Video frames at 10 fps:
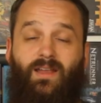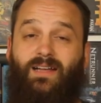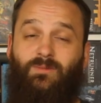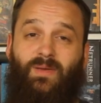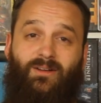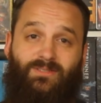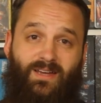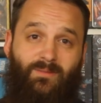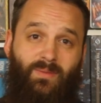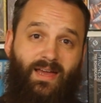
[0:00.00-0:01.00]
Not to be
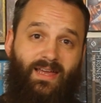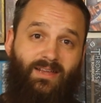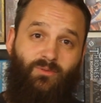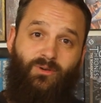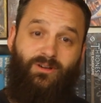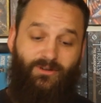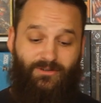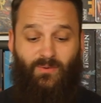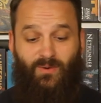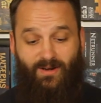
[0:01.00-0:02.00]
outdone by Rudiger
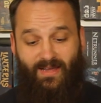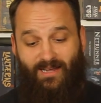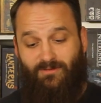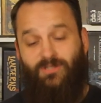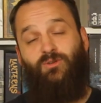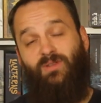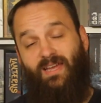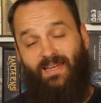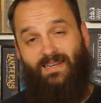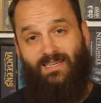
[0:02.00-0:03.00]
Dorn,
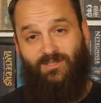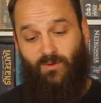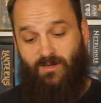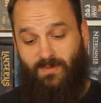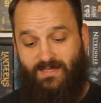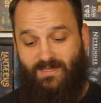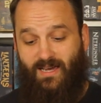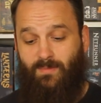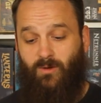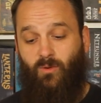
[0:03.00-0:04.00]
Adventureland is going to be
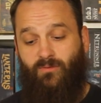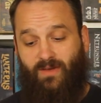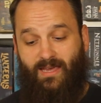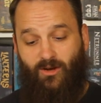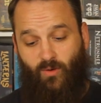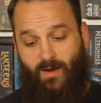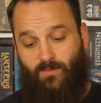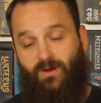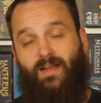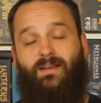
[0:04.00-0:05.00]
designed by Wolfgang
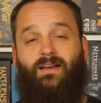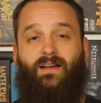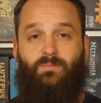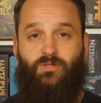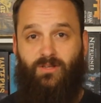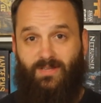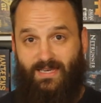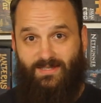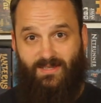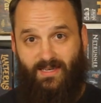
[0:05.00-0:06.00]
Kramer and Michelle
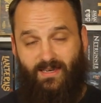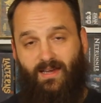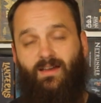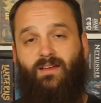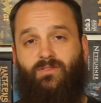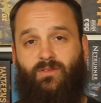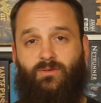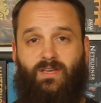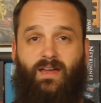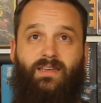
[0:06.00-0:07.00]
Kiesling.
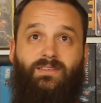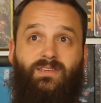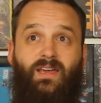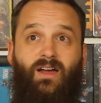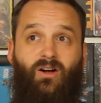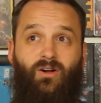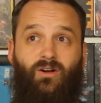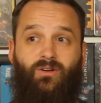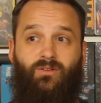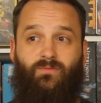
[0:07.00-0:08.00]
Those guys
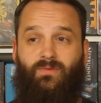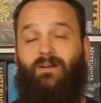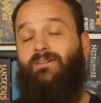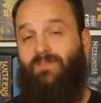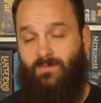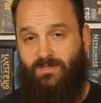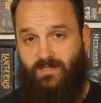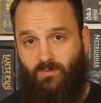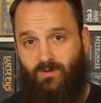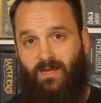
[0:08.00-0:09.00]
are very famous
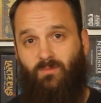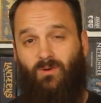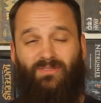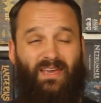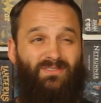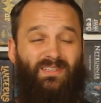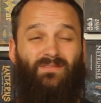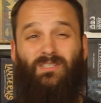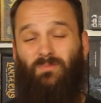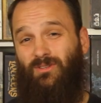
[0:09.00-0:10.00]
in the board game world. They have
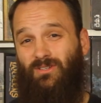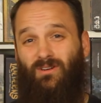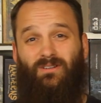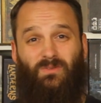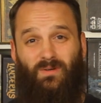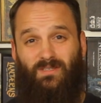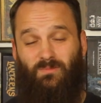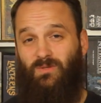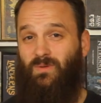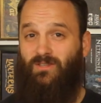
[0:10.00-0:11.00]
7 Spiel des Jahres wins
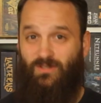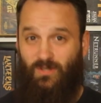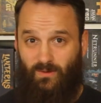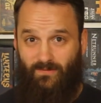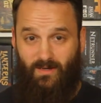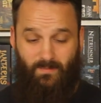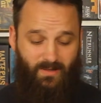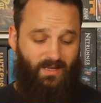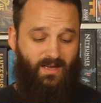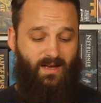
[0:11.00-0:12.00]
between the 2 of
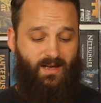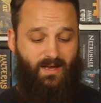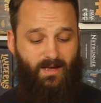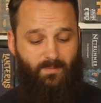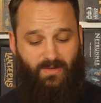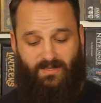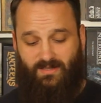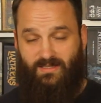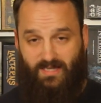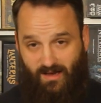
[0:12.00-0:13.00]
them. They
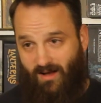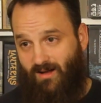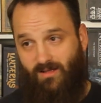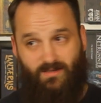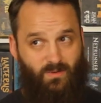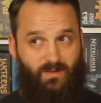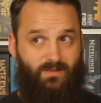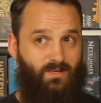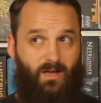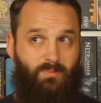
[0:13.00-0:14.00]
designed Tikal as well
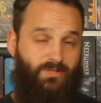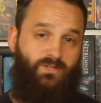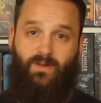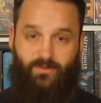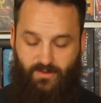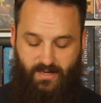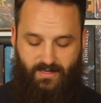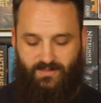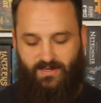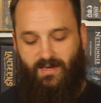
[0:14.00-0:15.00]
as a bunch of other
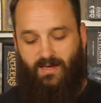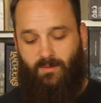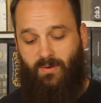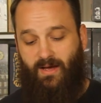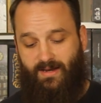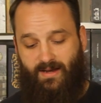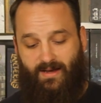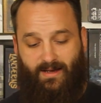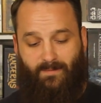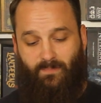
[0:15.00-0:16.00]
things. But
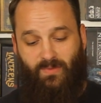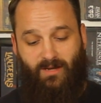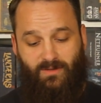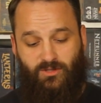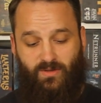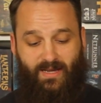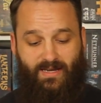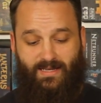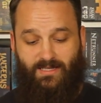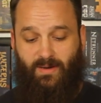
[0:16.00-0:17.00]

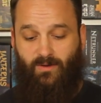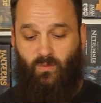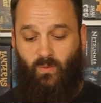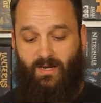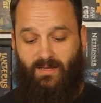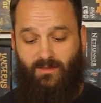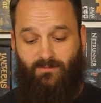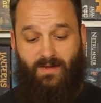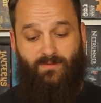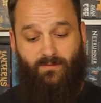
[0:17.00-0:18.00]
Adventureland is about winning the
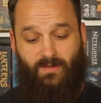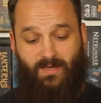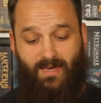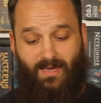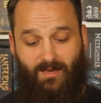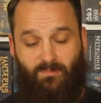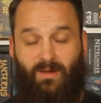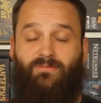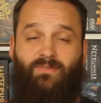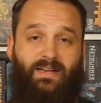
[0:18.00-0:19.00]
favor of the king
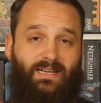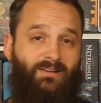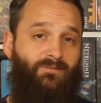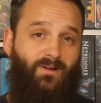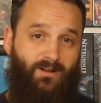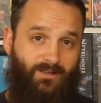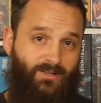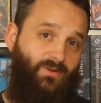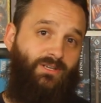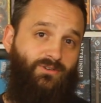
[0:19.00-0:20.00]
by fighting
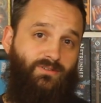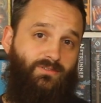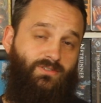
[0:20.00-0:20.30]
fog creatures.